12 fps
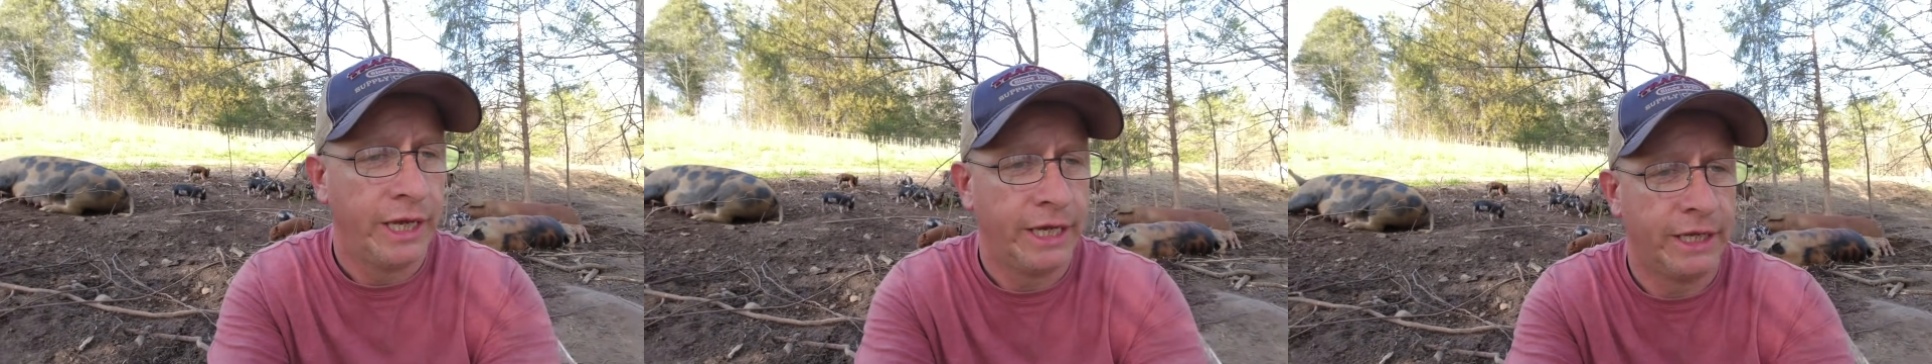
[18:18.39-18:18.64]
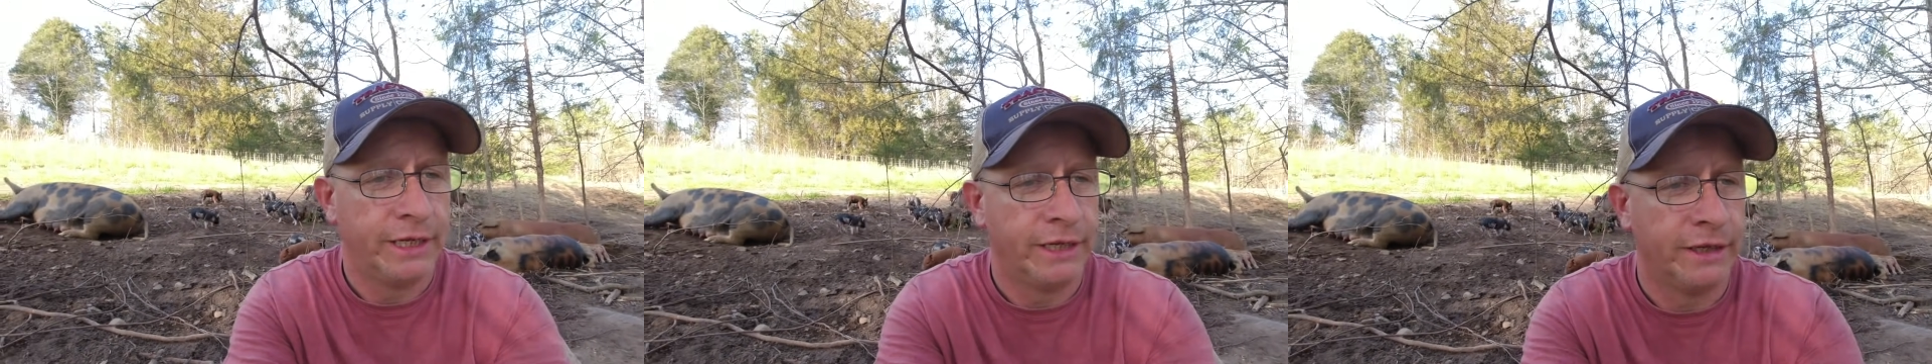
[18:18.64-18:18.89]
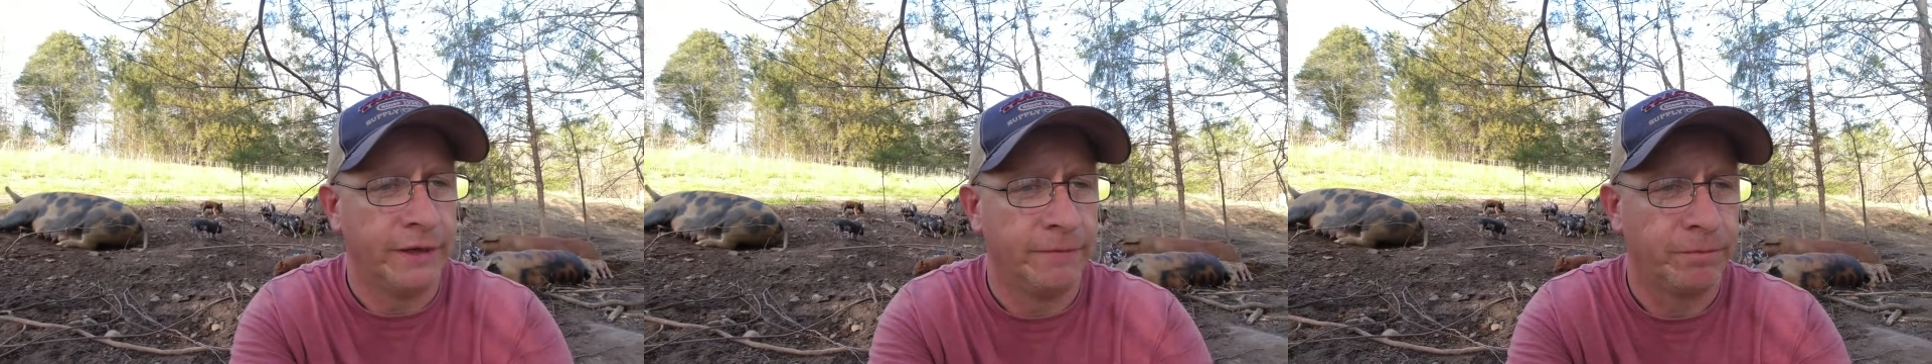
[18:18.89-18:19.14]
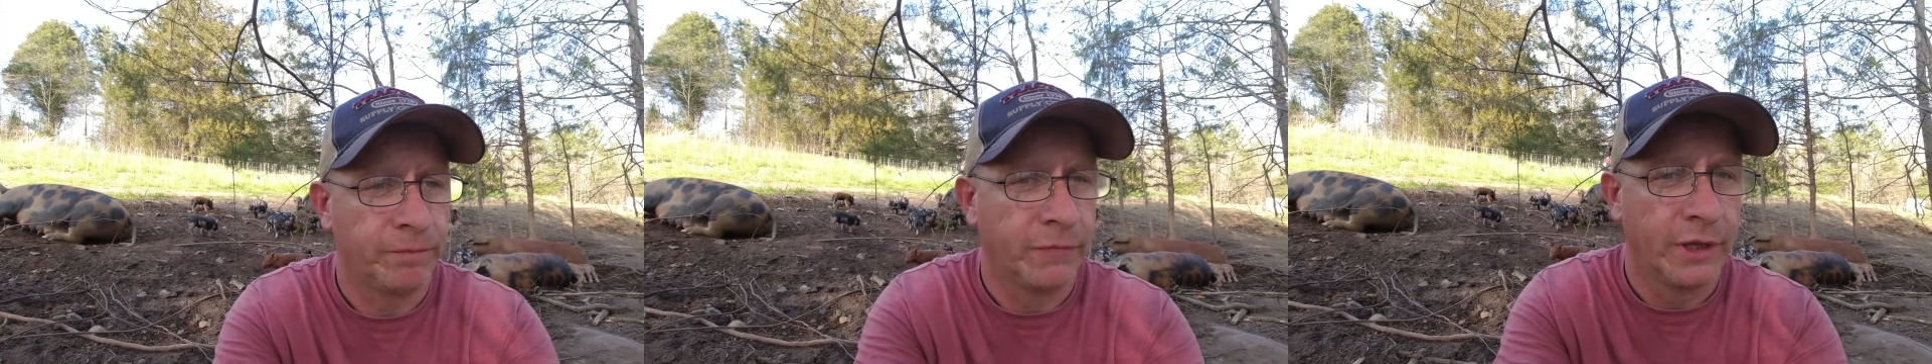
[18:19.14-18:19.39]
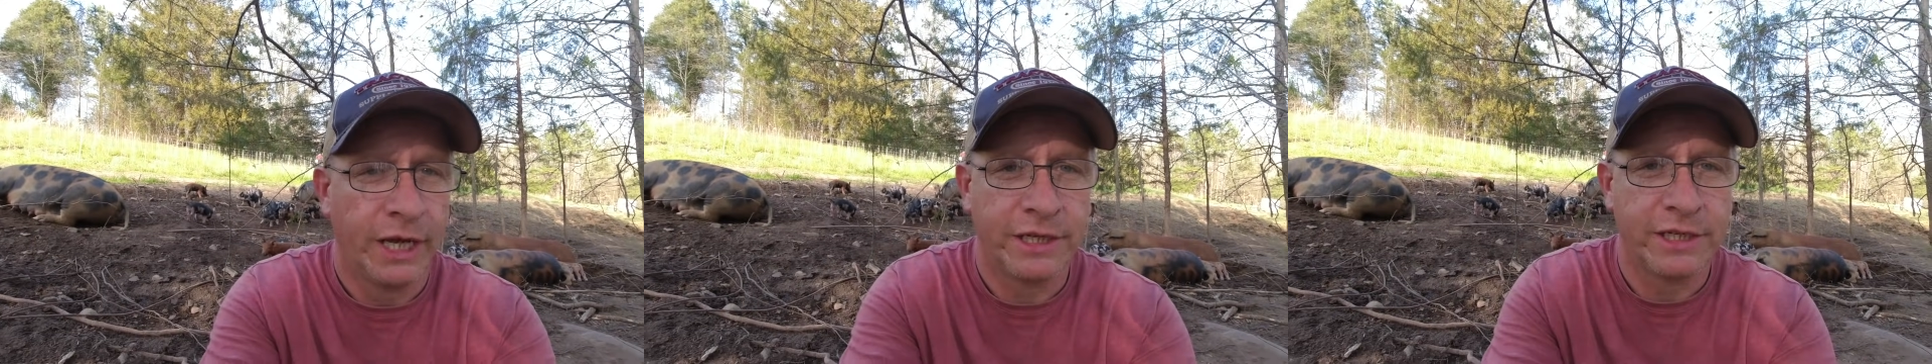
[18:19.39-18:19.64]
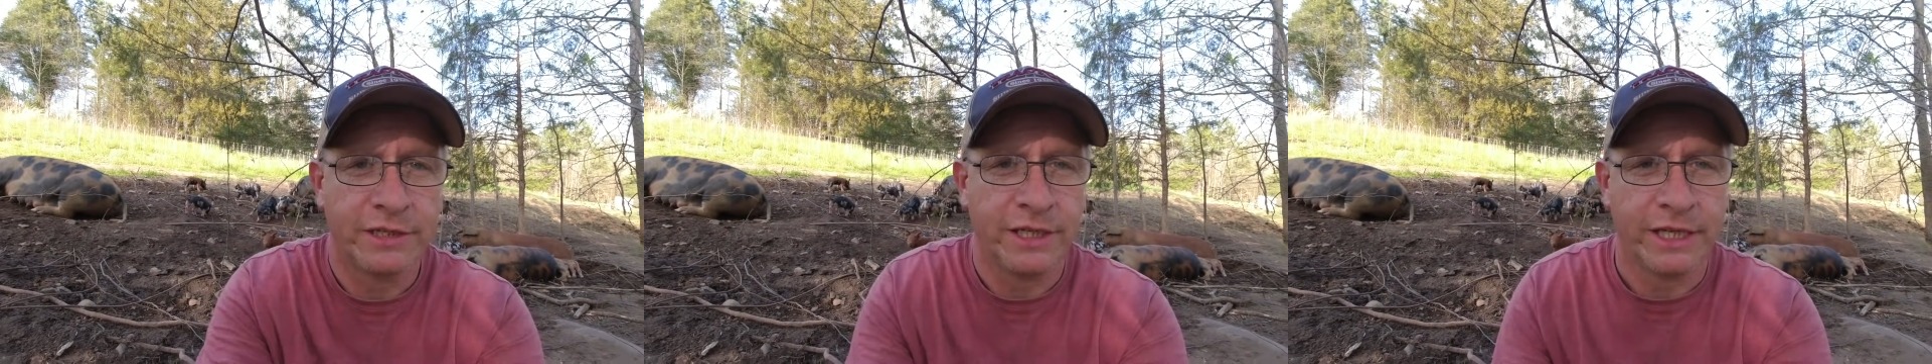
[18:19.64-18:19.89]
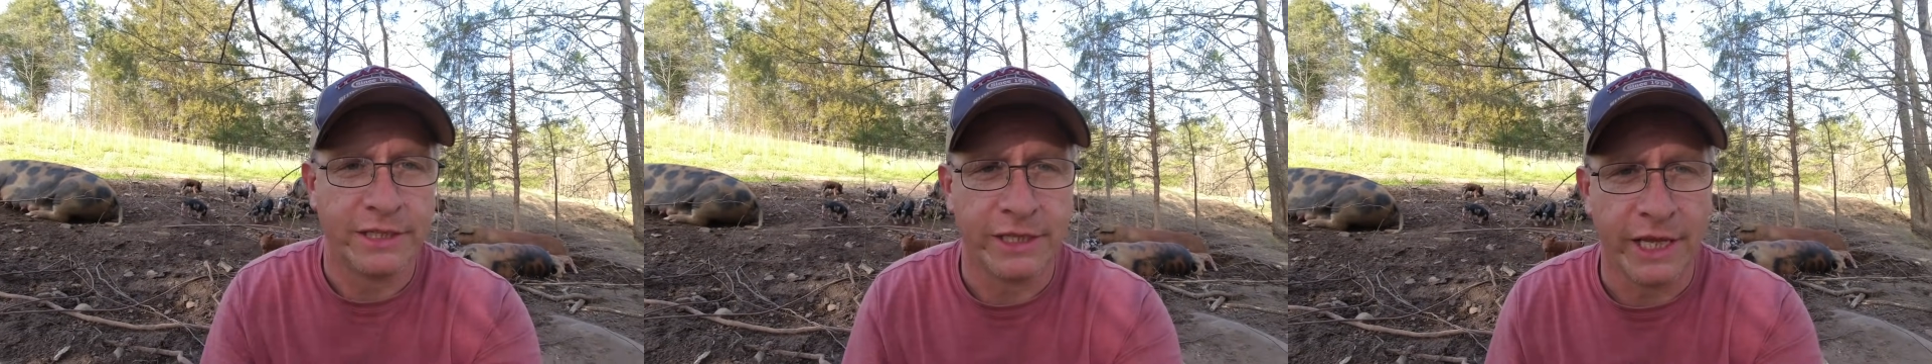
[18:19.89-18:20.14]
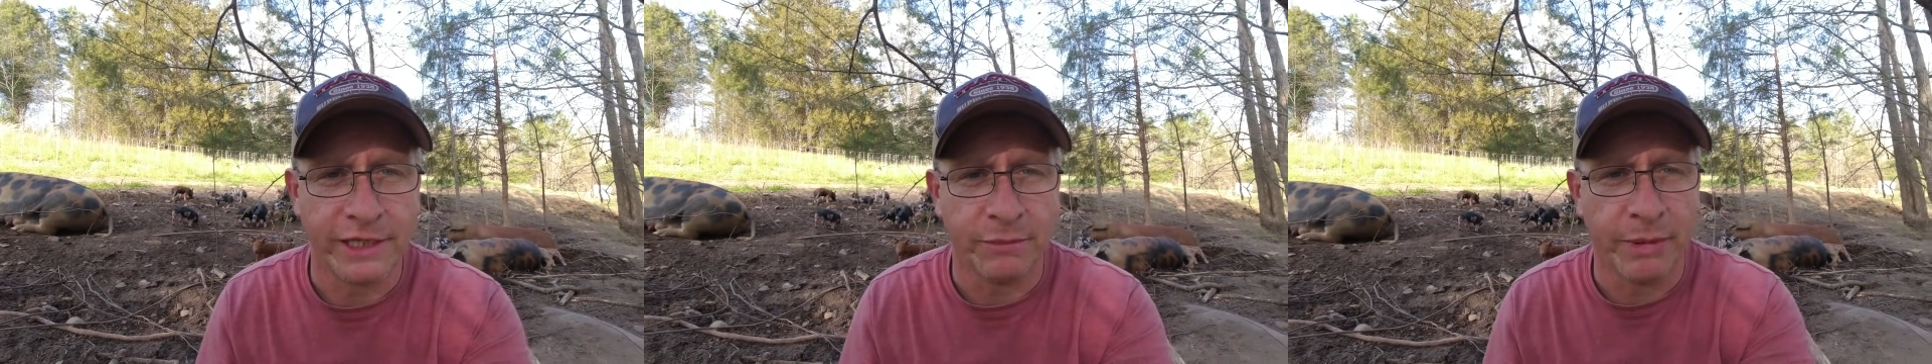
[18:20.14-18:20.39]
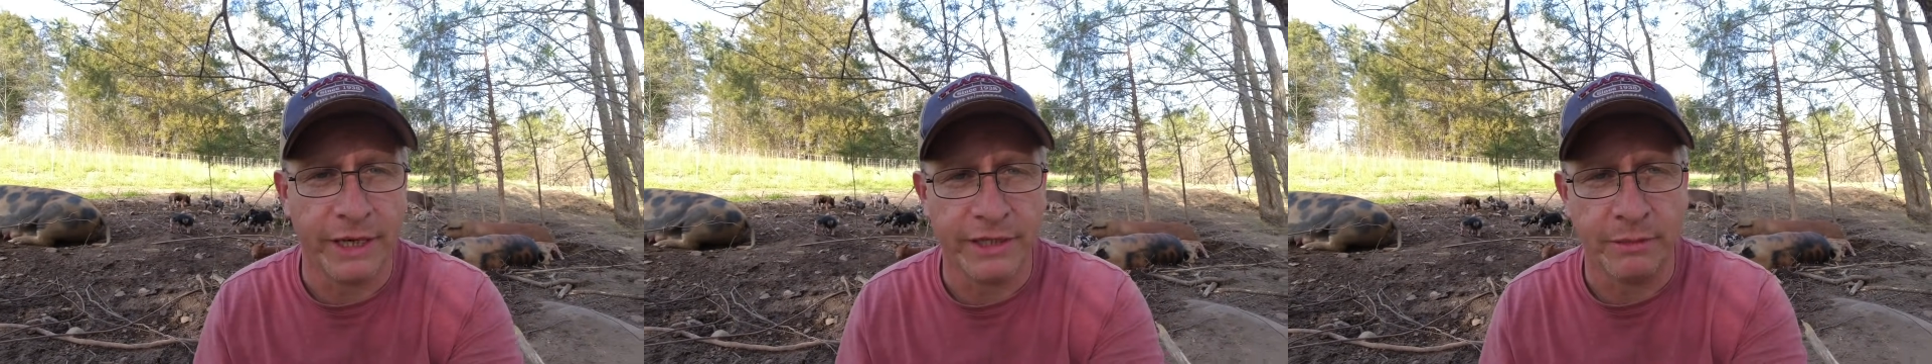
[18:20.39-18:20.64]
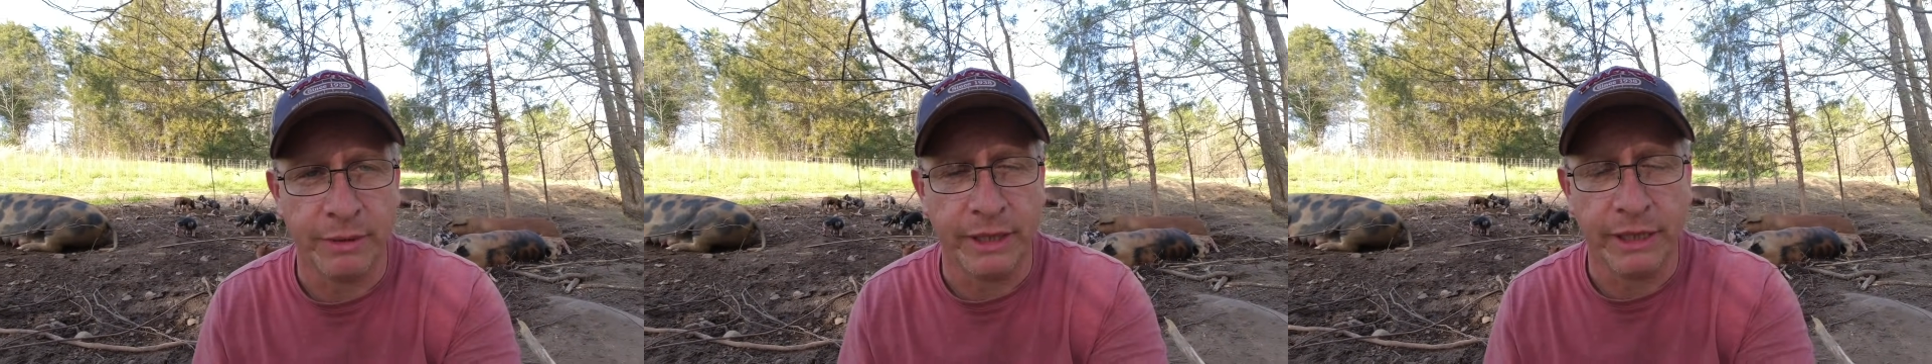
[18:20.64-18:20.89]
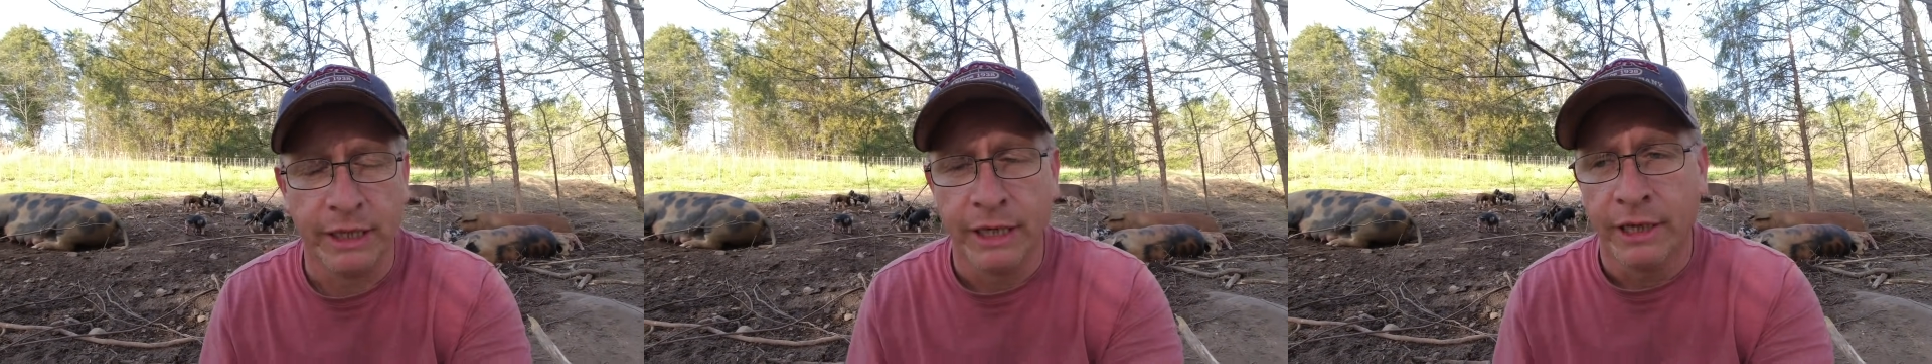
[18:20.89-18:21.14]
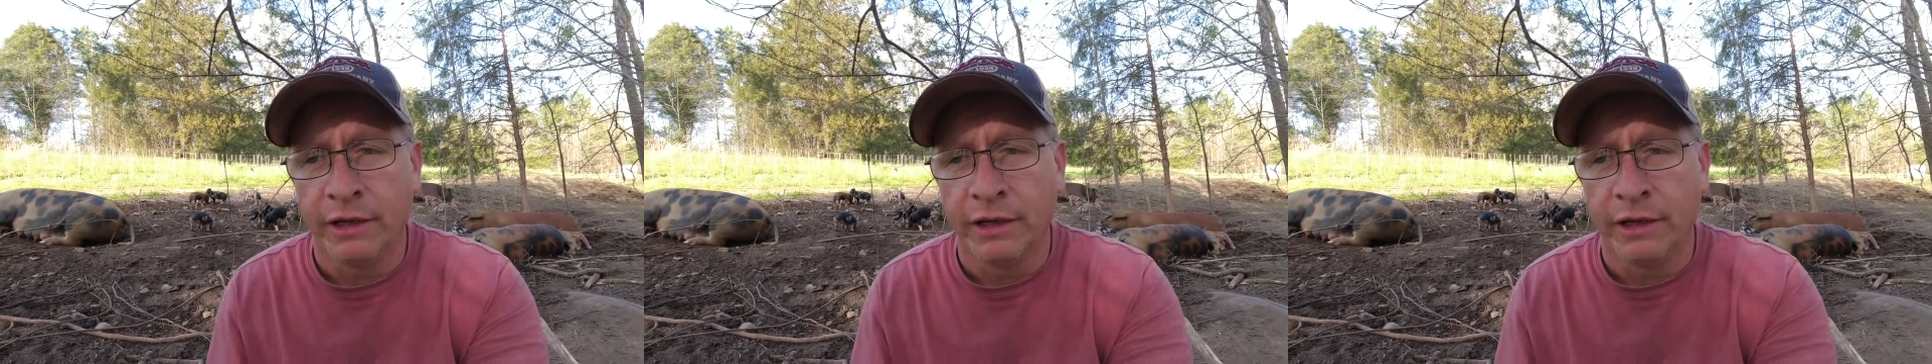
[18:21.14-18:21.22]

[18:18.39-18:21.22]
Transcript: And uh, I just, that's that's amazing to me.